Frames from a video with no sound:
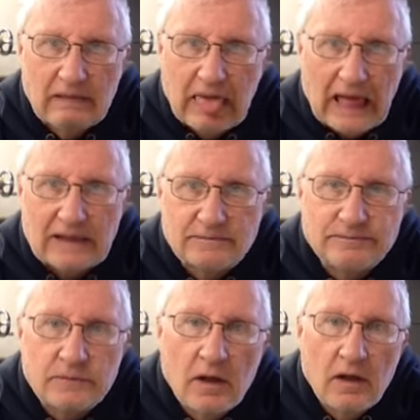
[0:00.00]

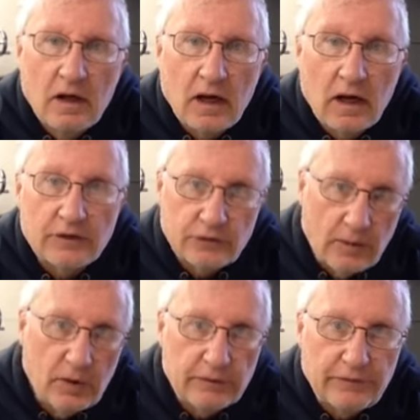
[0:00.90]
So I
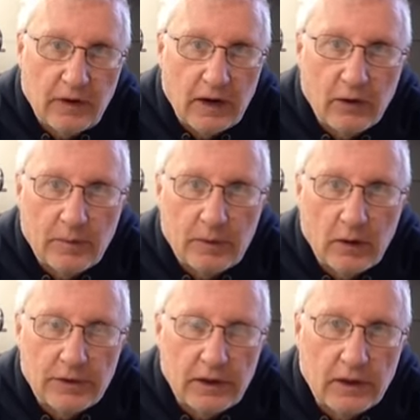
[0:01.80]
built a fire up
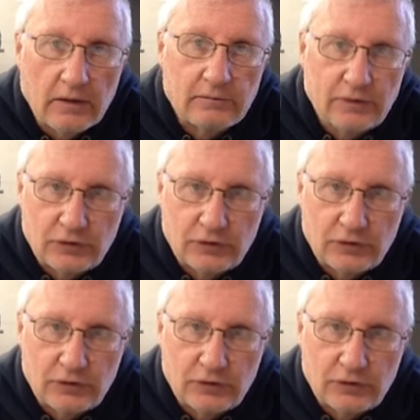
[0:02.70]
out here.